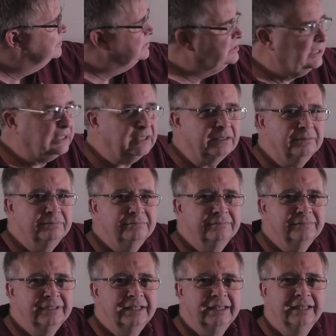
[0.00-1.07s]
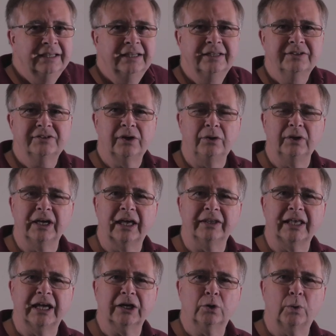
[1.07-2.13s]
D so you get
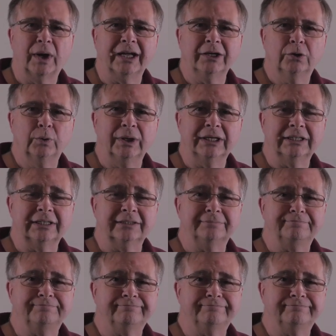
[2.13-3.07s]
there quite quickly.